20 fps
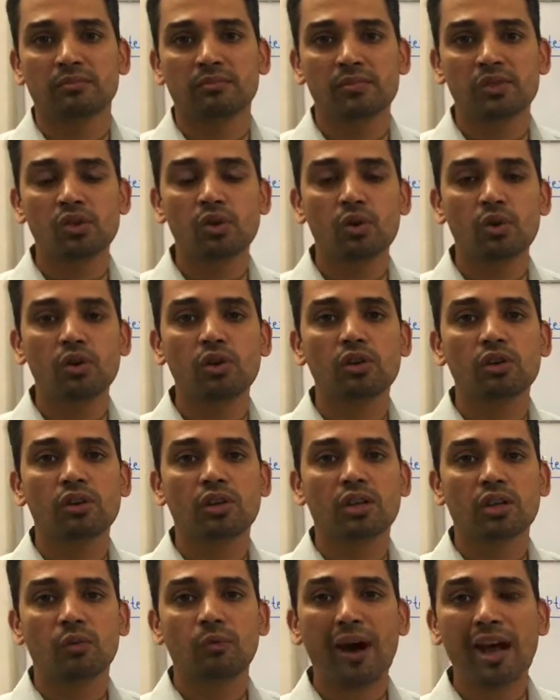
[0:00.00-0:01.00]

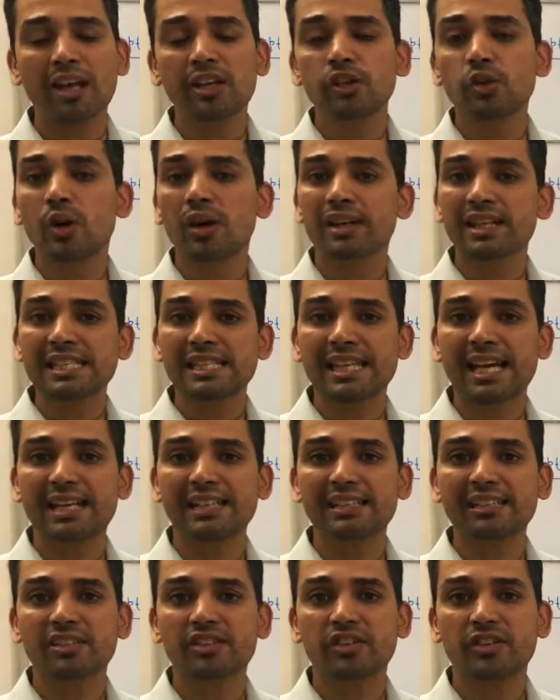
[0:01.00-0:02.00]
So while you are
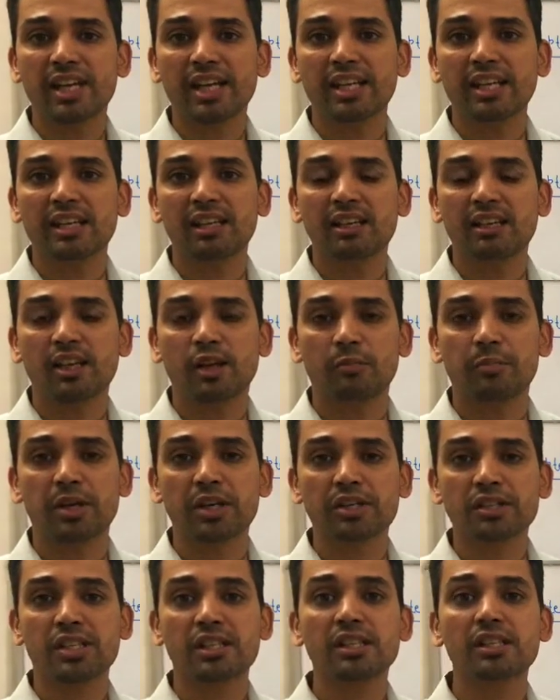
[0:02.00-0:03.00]
inside the train, a
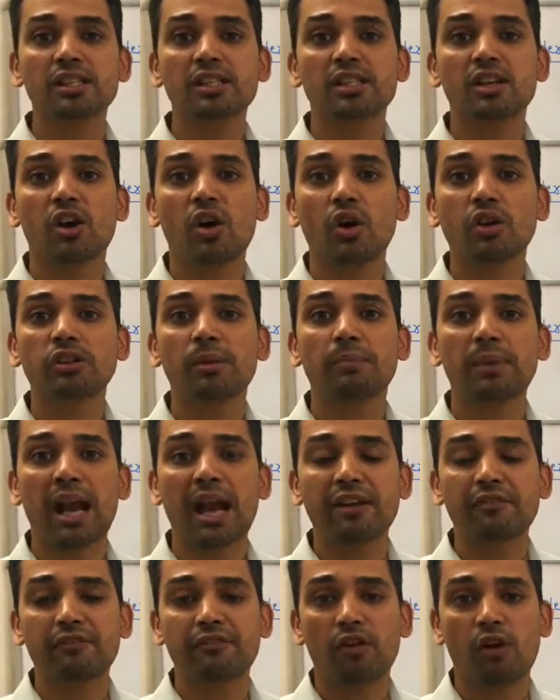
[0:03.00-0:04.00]
person on the
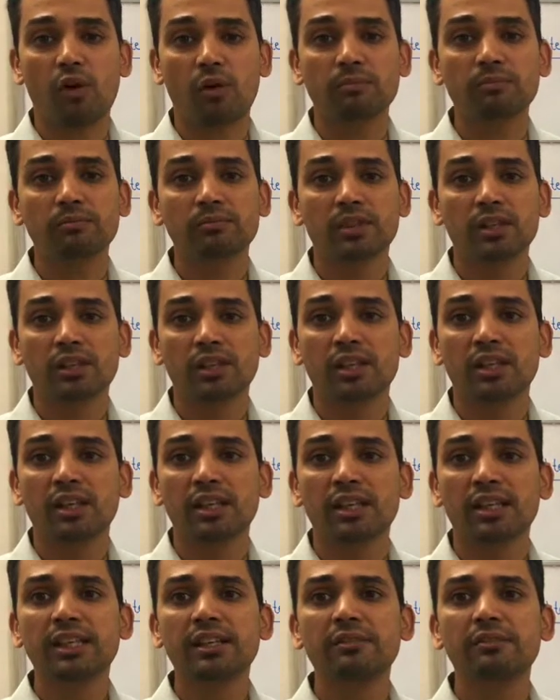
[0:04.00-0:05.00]
platform,
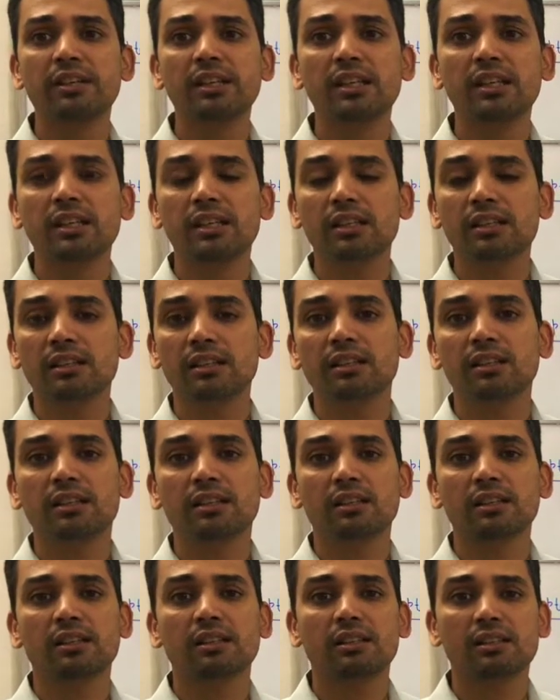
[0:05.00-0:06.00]
he will
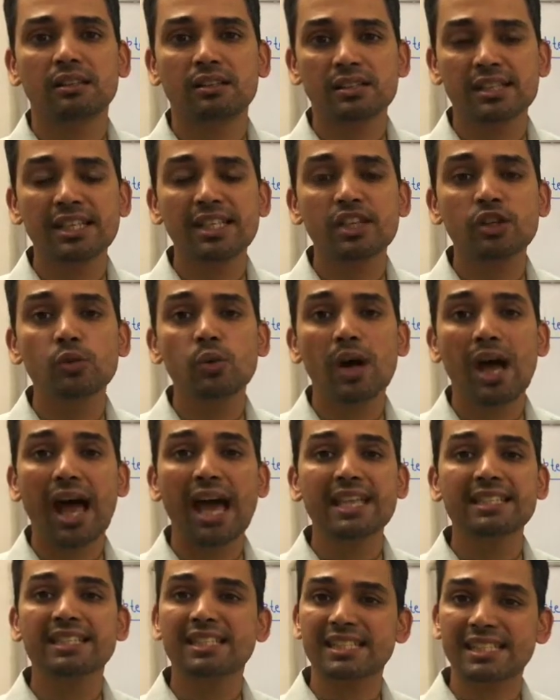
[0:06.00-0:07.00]
see you
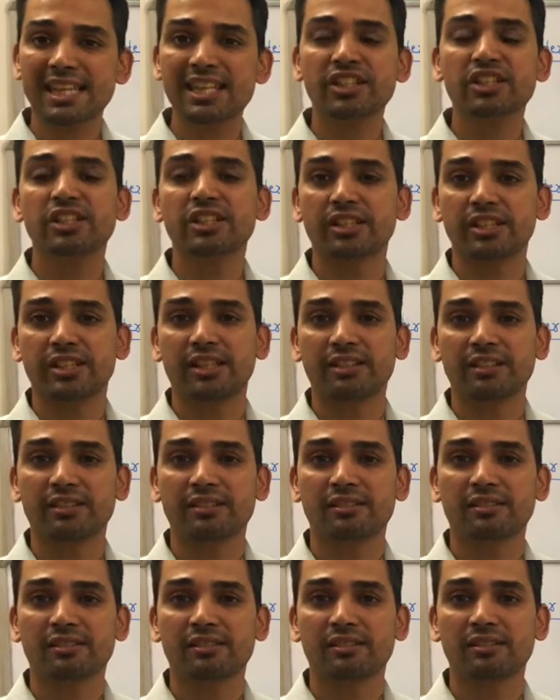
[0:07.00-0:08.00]
as stationary,
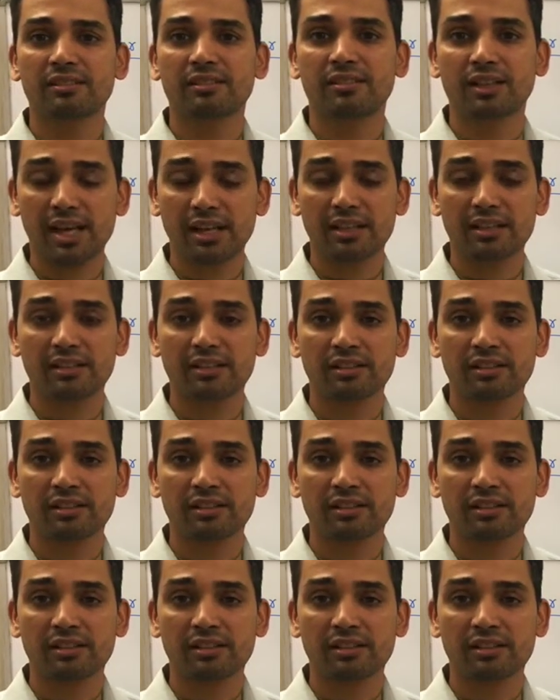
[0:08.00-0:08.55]
right?